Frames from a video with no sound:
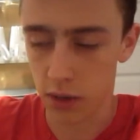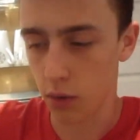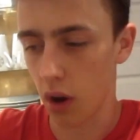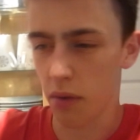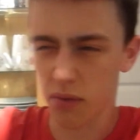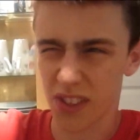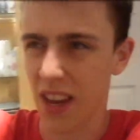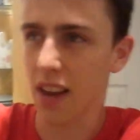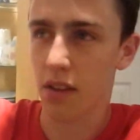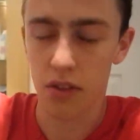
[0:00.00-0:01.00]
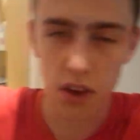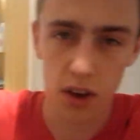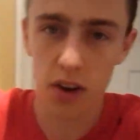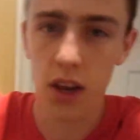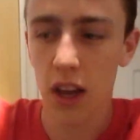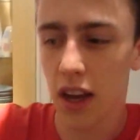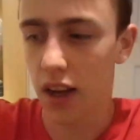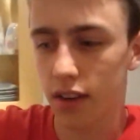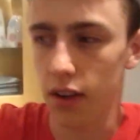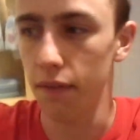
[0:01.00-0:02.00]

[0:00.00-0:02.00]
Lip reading: It will go, say, 3rd to